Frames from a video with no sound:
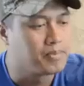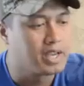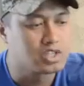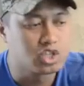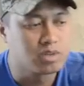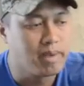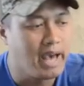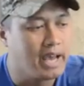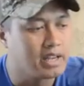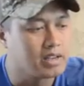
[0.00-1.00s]
has good
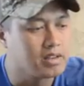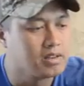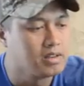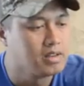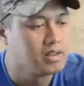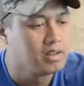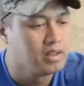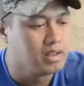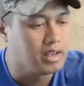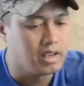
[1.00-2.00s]
padding,
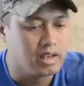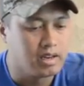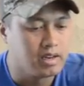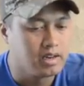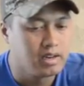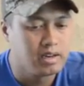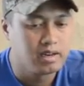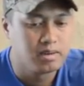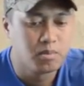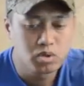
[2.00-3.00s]
and
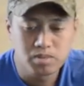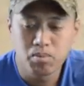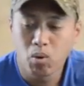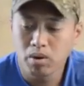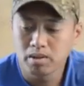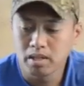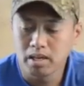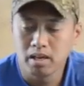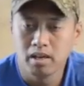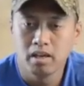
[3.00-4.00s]
most
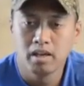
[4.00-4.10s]
importantly,